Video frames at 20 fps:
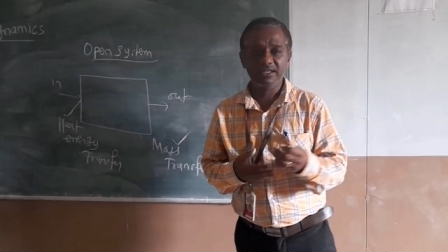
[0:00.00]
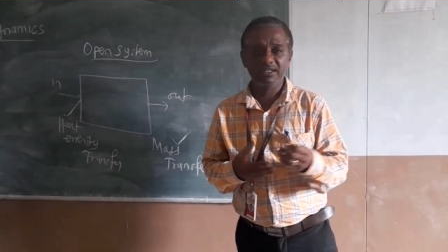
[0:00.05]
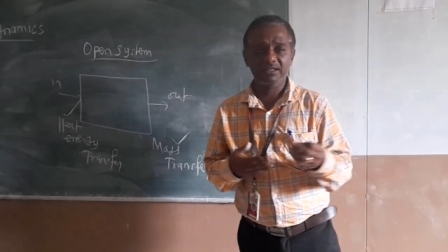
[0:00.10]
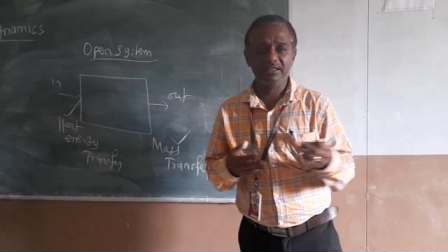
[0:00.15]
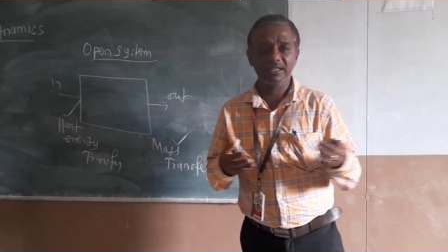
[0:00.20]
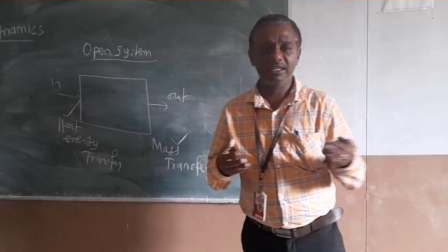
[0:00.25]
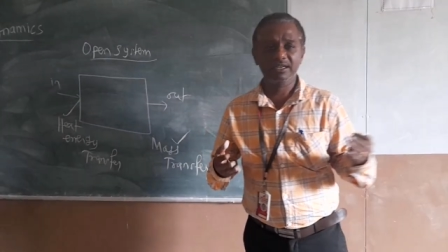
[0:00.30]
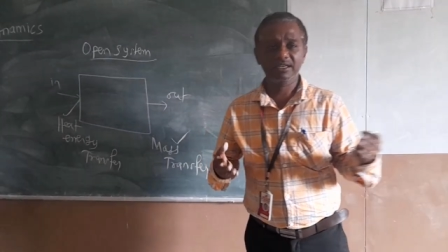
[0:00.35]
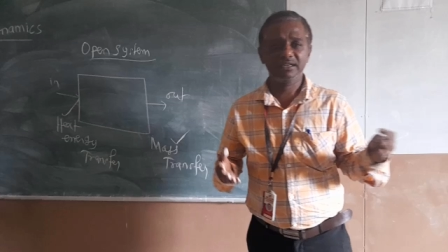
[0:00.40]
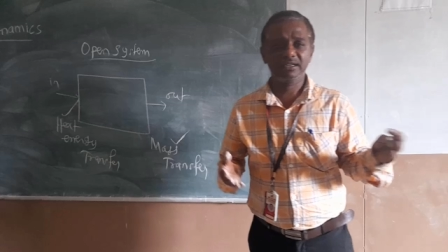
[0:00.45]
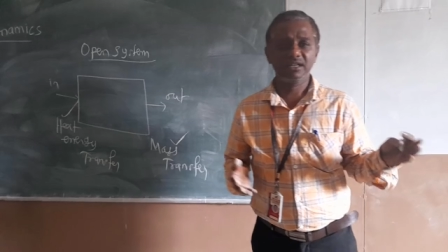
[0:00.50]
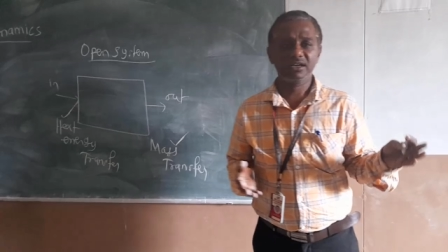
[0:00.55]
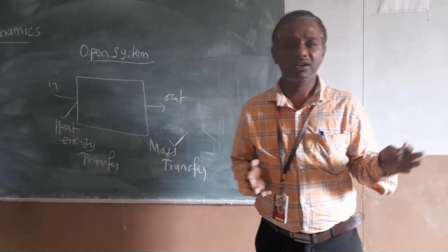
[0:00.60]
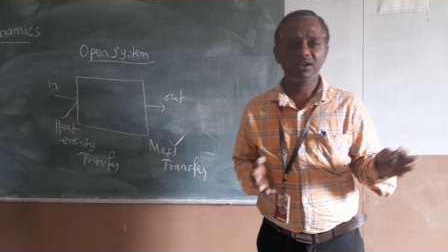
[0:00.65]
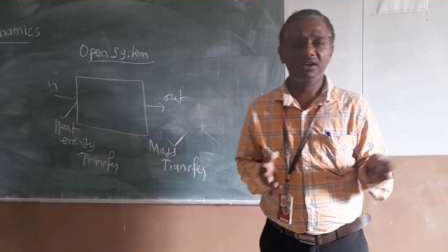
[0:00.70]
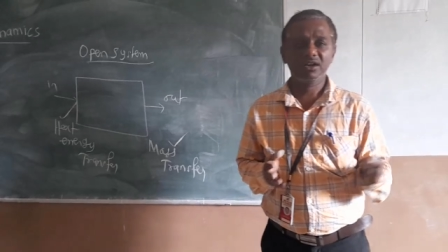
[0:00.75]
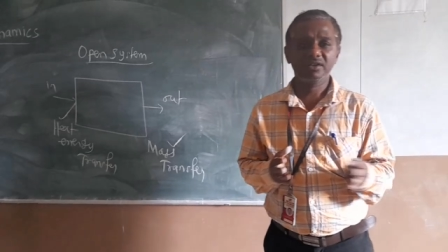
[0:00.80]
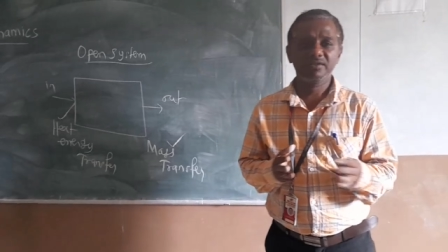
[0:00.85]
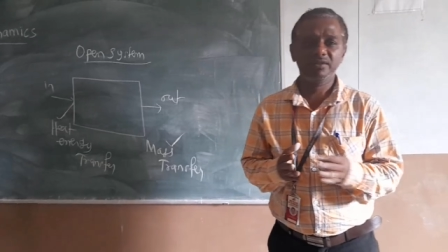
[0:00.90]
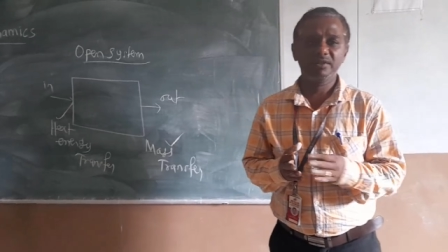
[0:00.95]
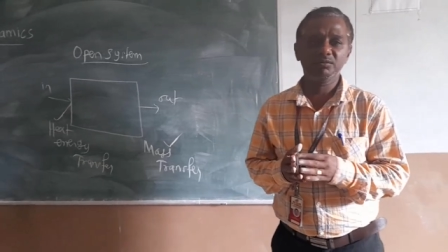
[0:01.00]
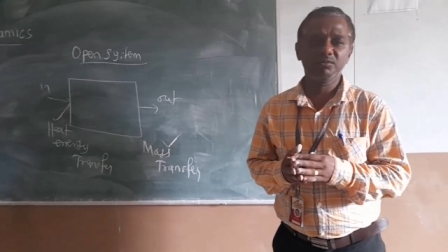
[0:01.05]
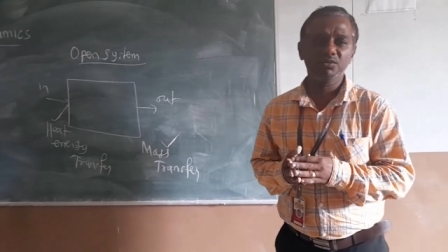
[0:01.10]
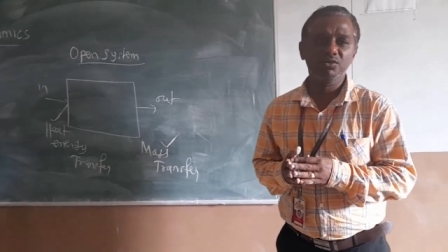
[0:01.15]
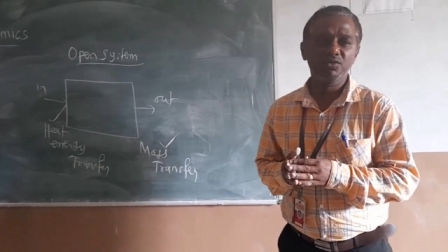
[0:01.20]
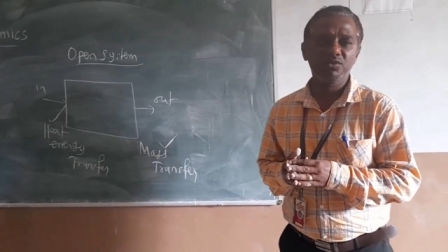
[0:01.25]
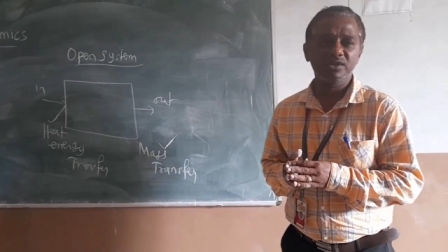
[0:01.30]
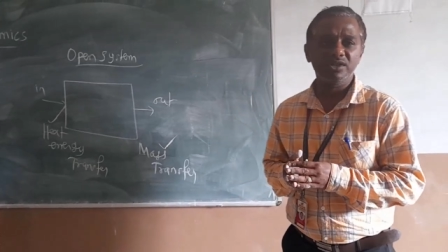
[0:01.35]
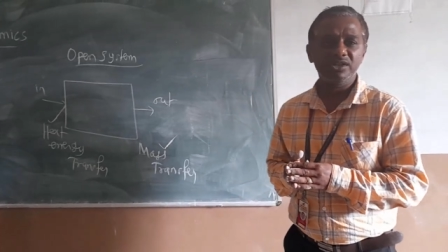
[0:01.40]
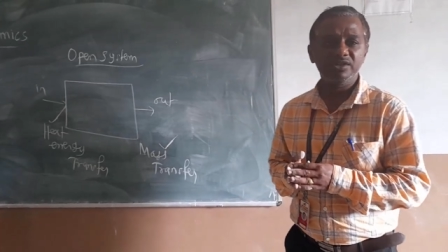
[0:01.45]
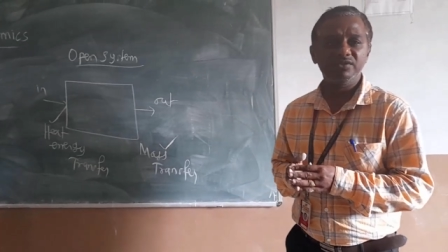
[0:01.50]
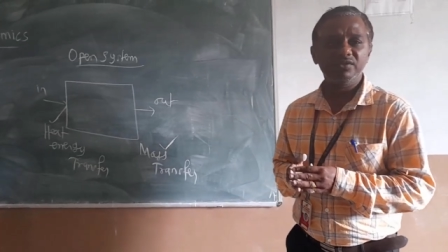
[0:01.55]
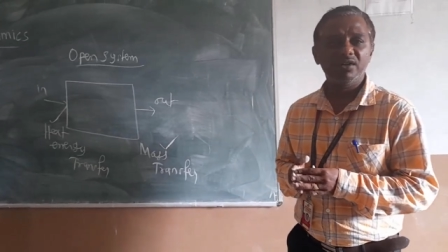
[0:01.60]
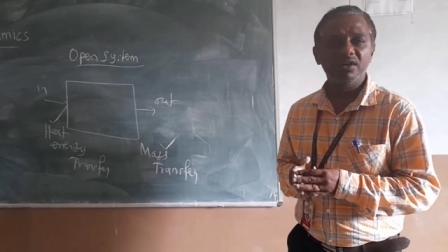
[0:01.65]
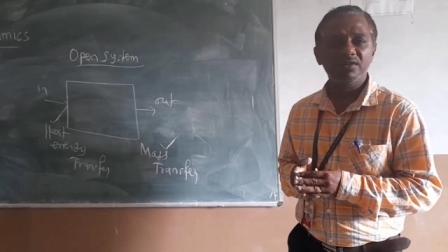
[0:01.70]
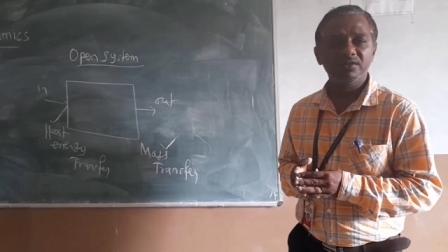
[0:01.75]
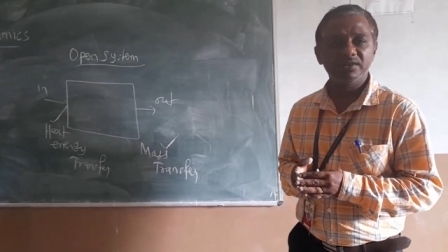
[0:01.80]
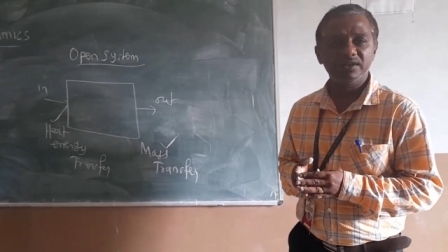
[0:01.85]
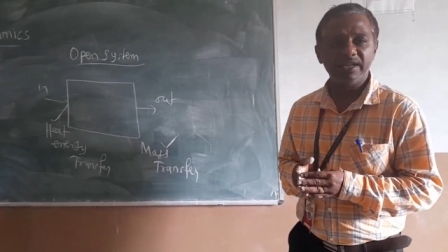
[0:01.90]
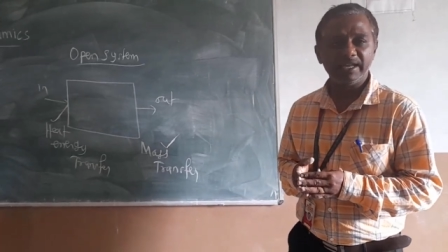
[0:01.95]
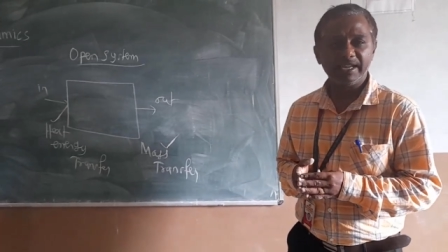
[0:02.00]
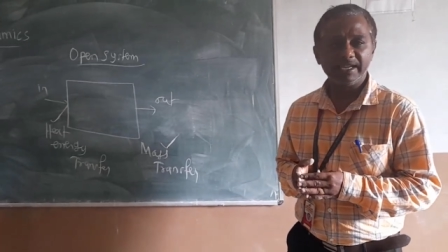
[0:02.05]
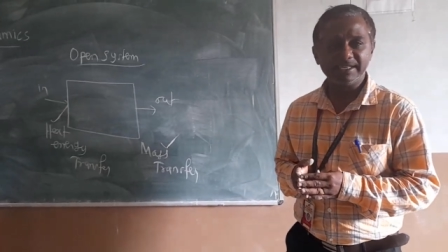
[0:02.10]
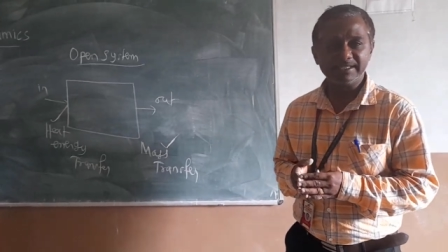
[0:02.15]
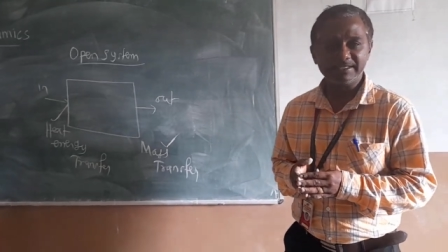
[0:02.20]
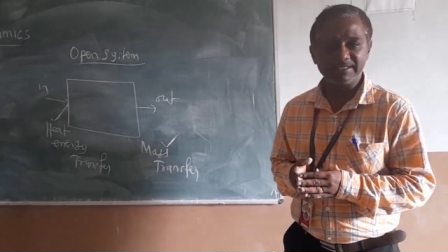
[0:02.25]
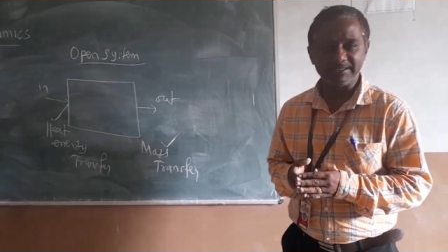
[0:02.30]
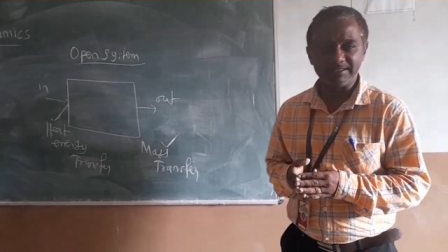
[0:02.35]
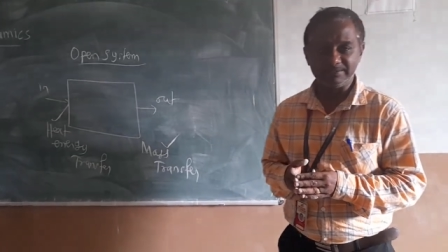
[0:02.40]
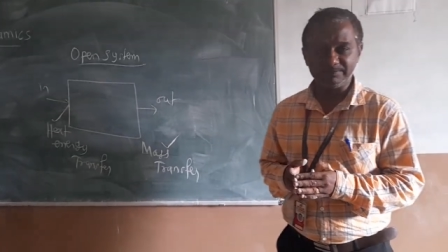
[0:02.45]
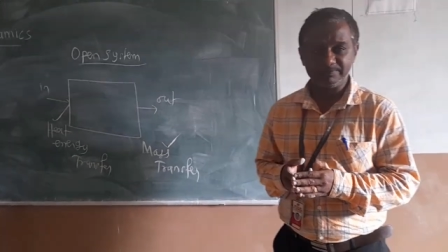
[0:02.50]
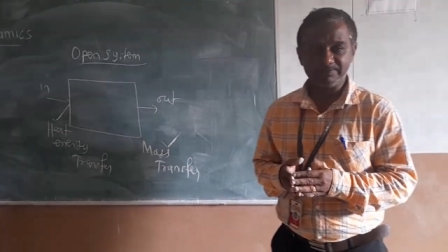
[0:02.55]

then the car will move in the forward direction.